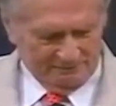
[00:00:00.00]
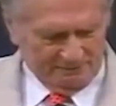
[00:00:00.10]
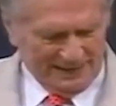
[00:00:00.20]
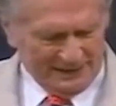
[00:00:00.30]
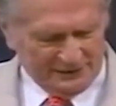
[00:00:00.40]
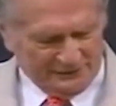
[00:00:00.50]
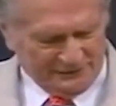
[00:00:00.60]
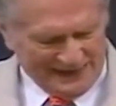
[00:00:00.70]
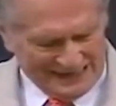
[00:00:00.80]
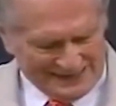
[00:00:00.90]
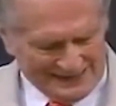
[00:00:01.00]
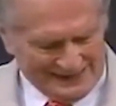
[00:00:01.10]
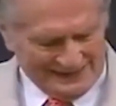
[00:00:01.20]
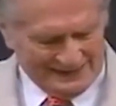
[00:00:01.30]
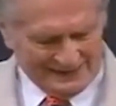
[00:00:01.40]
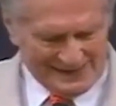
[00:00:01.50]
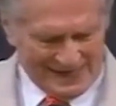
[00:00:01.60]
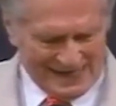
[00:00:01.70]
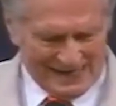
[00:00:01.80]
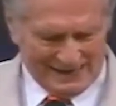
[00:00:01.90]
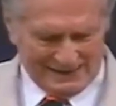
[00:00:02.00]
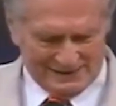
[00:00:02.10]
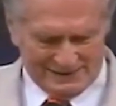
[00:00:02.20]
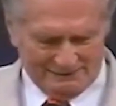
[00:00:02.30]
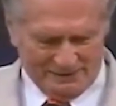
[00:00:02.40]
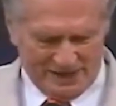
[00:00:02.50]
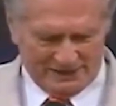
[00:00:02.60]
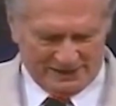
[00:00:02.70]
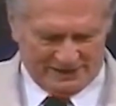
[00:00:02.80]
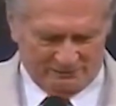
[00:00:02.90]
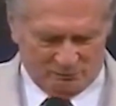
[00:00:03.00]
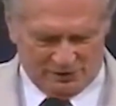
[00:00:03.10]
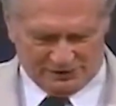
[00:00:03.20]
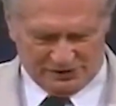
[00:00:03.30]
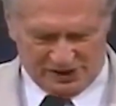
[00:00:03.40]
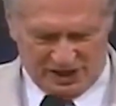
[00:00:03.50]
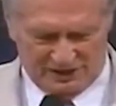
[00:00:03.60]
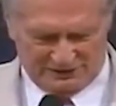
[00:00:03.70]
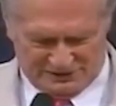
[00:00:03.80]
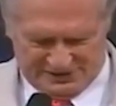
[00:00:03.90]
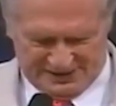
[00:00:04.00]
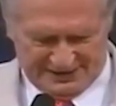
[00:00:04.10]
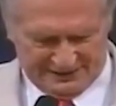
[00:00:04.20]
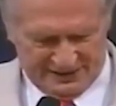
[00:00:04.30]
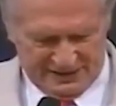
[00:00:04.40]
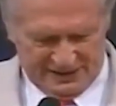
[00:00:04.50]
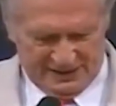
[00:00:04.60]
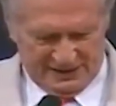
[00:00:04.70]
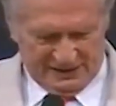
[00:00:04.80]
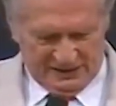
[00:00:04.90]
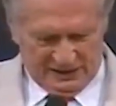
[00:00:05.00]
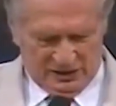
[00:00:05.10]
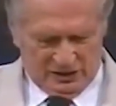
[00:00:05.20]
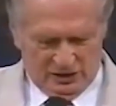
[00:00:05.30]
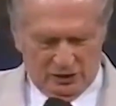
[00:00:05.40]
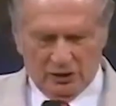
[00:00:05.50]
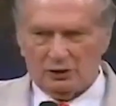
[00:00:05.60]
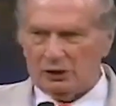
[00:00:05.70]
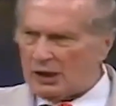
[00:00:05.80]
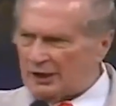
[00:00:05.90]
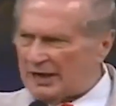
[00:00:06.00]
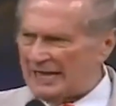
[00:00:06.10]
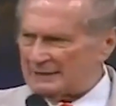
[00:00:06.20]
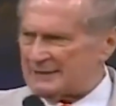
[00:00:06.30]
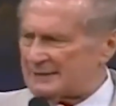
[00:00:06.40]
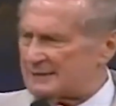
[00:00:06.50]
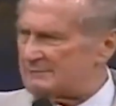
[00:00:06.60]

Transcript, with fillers: Peter, fastening his eyes upon him with John, said, Look on us.